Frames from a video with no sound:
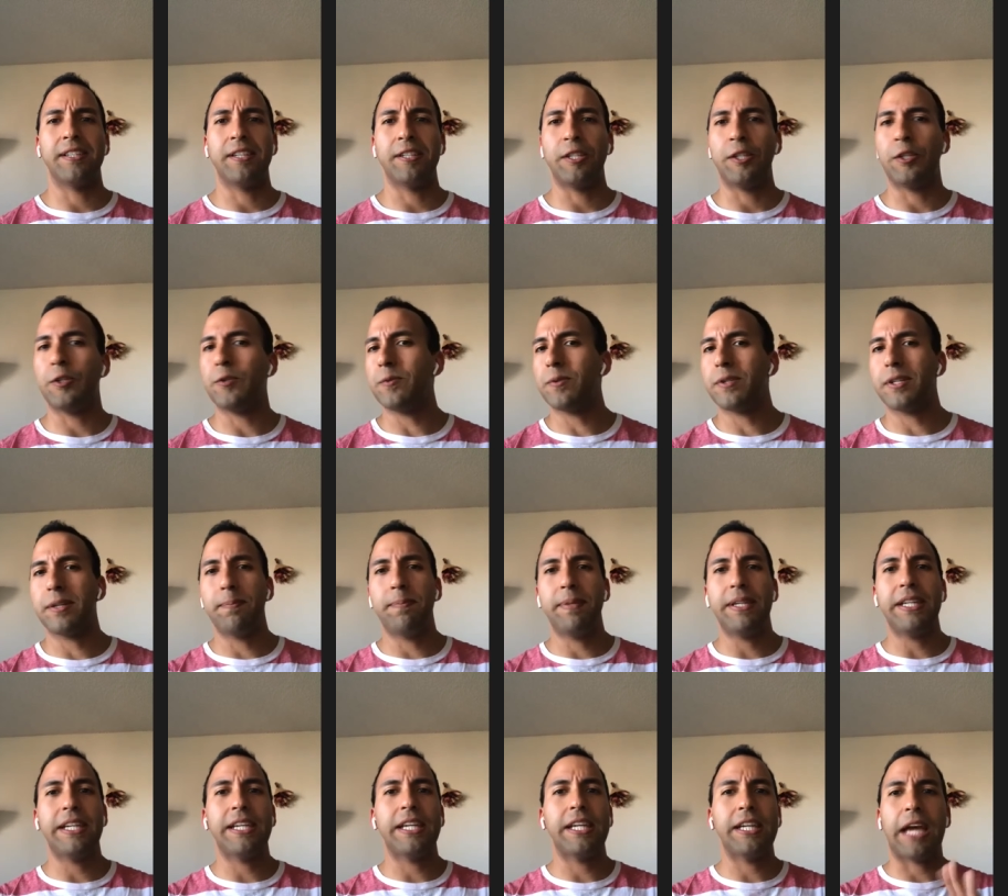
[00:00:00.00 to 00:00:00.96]
you could
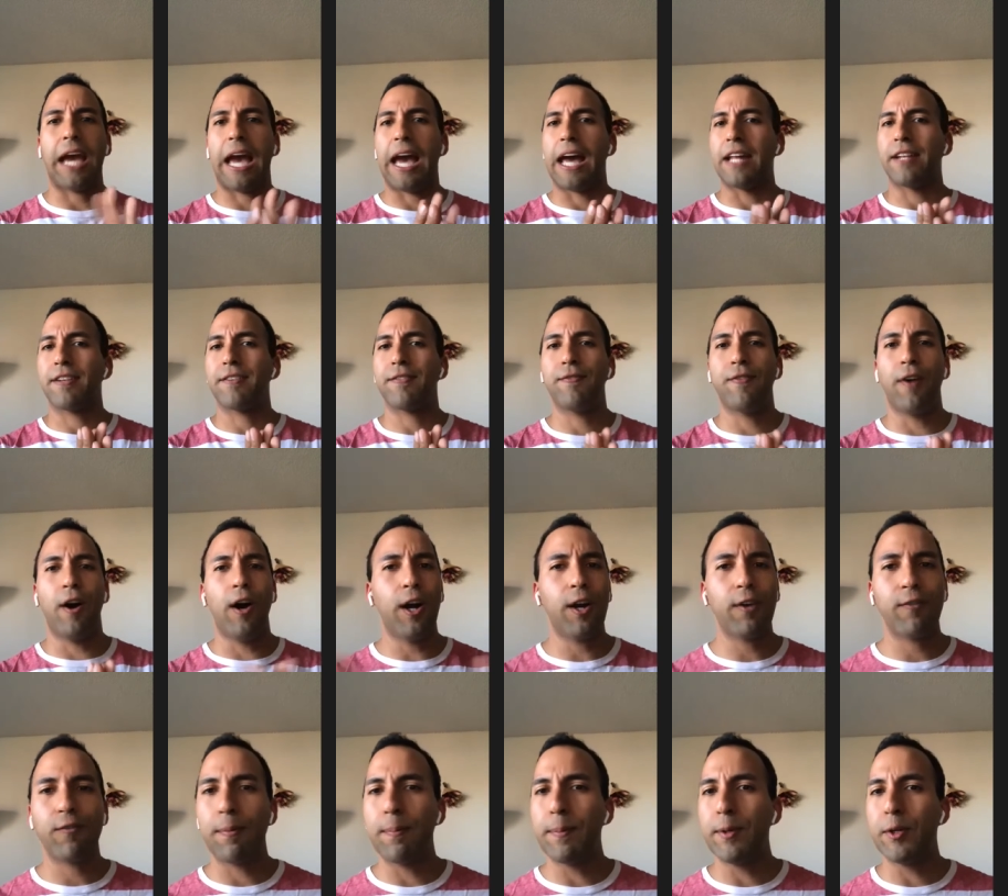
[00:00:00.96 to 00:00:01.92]
be as
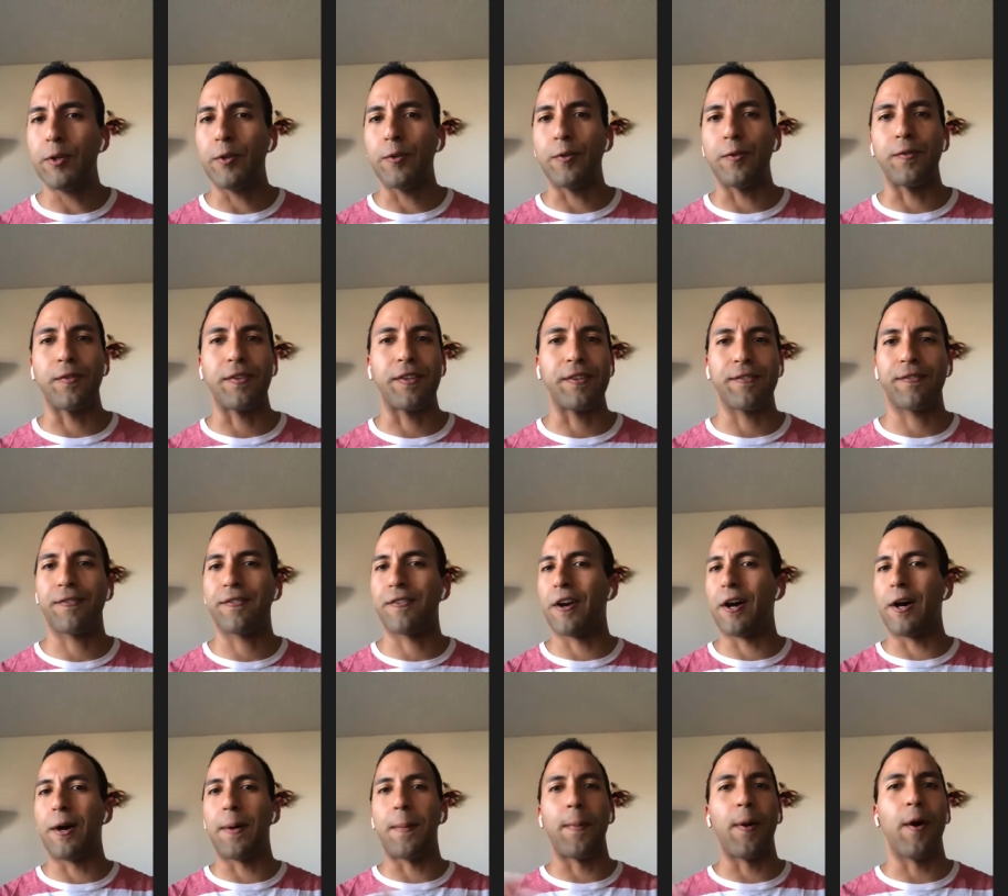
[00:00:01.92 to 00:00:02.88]
far removed
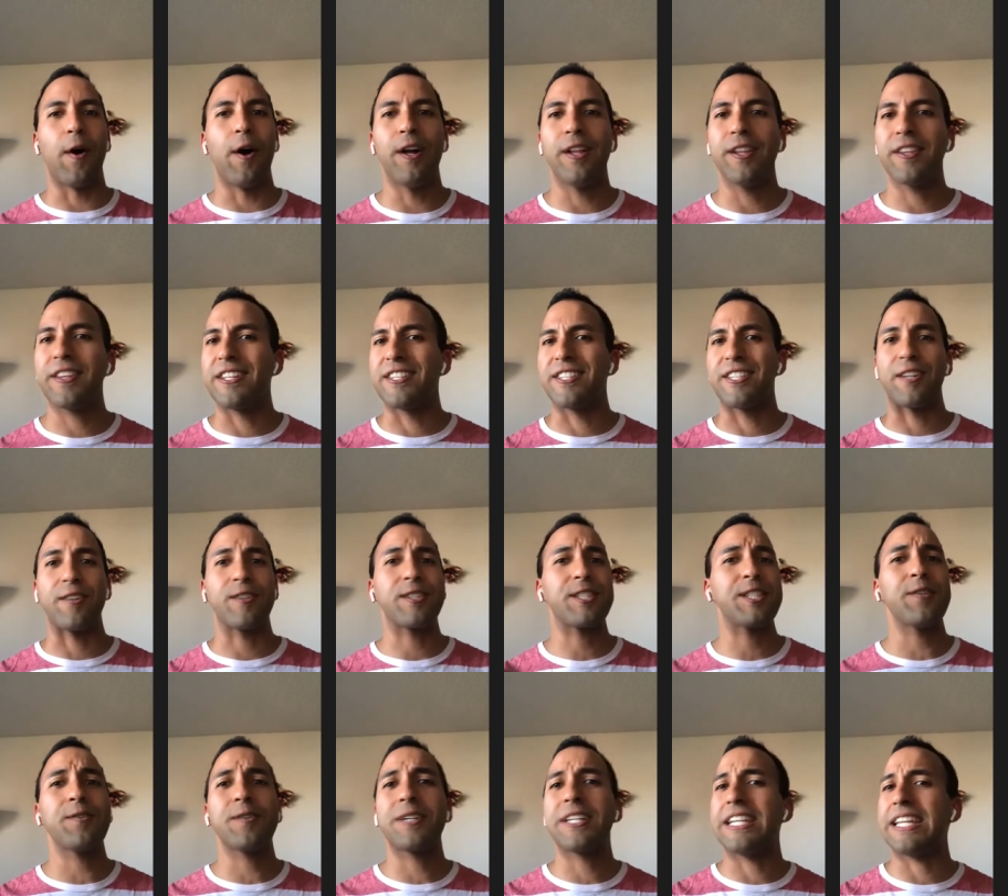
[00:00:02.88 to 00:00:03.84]
from all this. You're
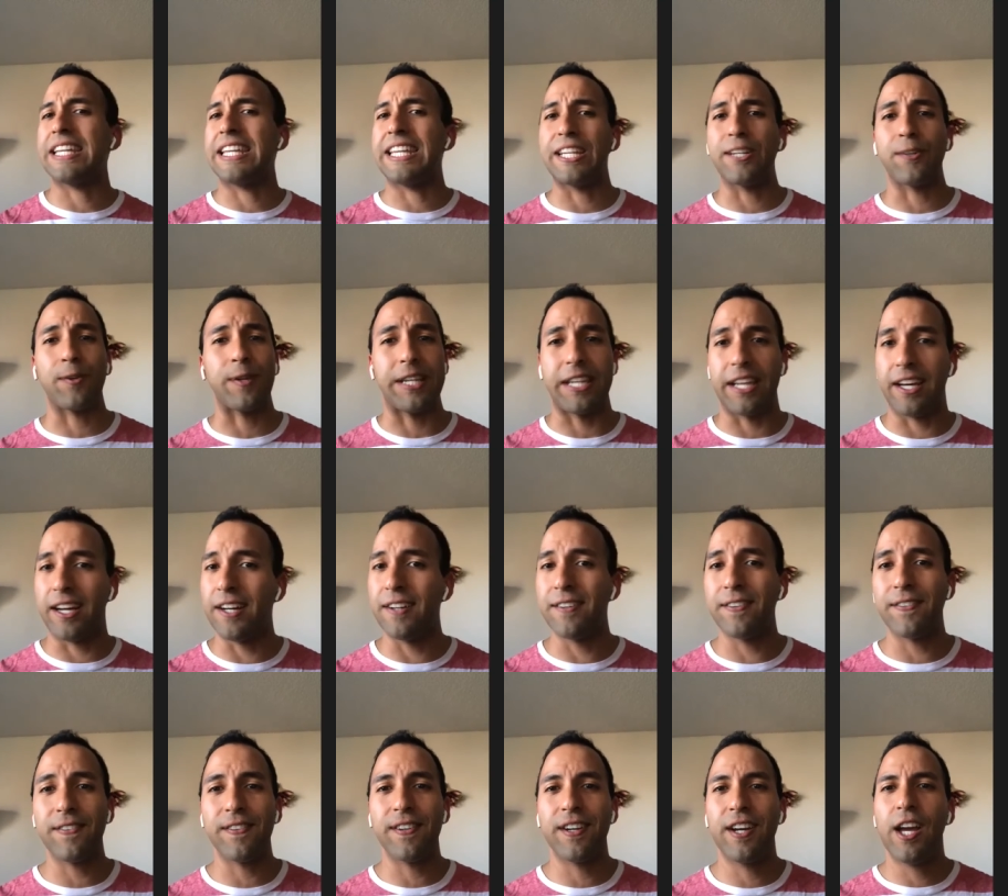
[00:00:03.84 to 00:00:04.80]
still going to hear
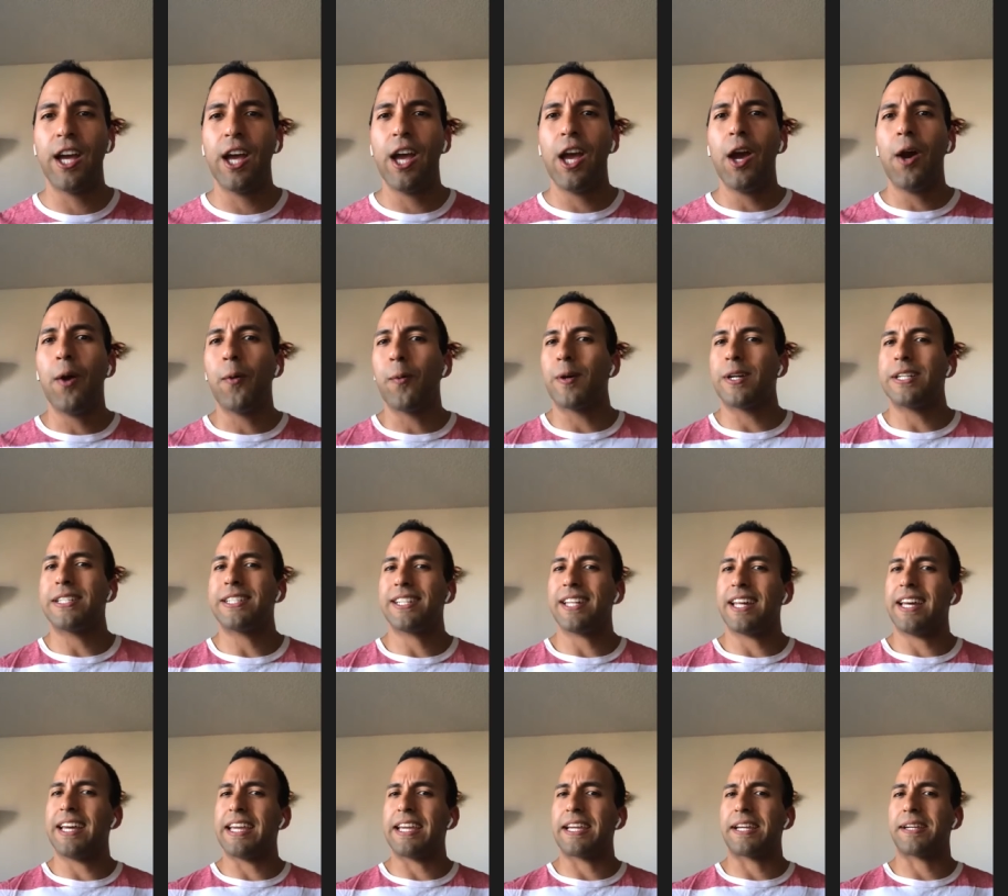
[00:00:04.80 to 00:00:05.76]
enough where it's
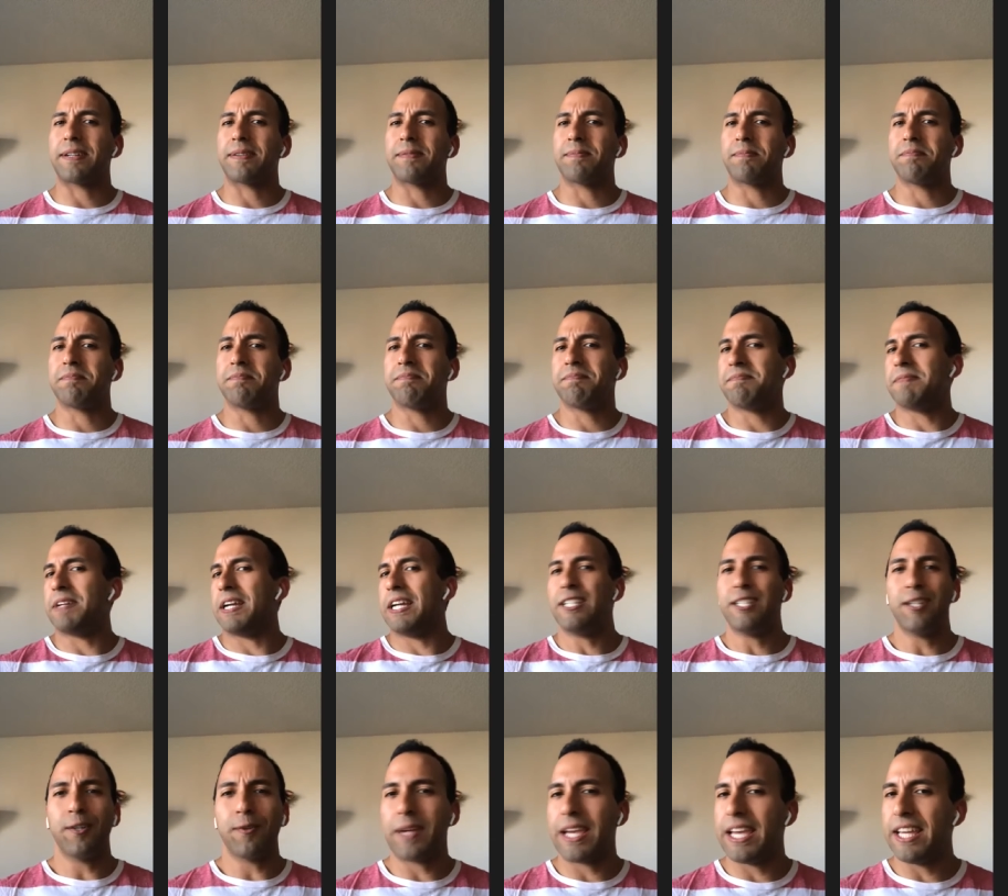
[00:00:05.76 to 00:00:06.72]
like,
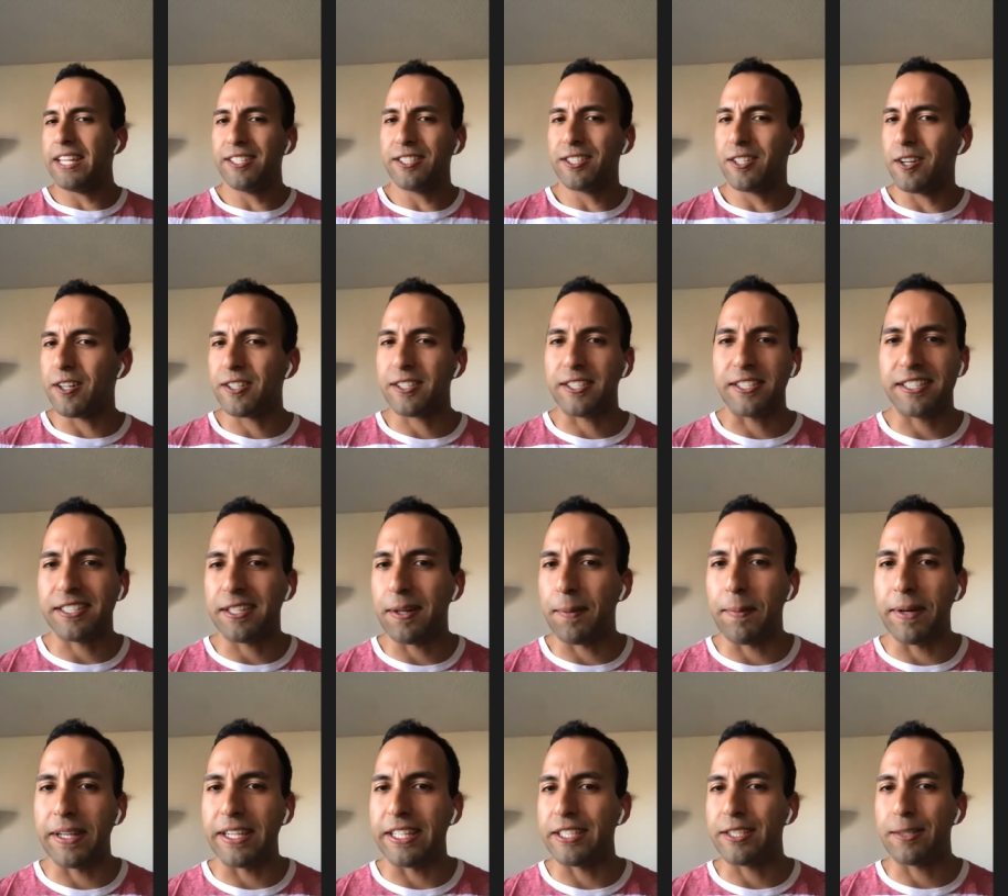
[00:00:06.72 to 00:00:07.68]
it's okay to talk to
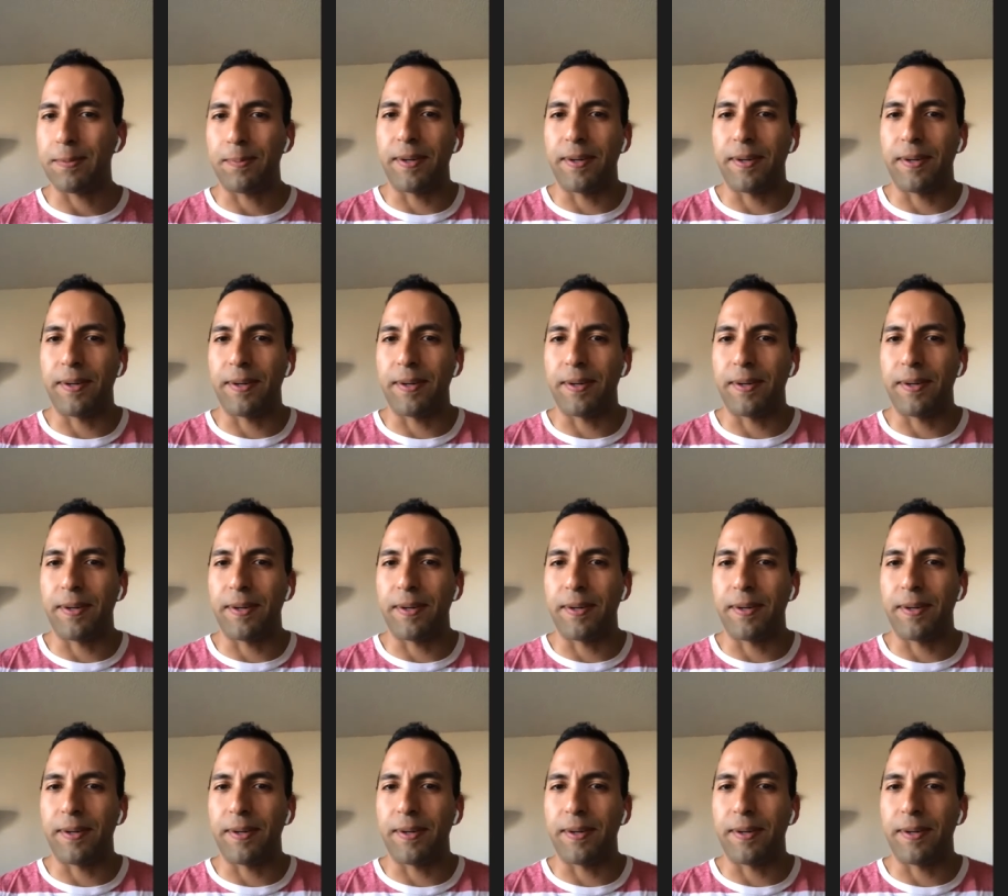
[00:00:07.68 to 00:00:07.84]
somebody to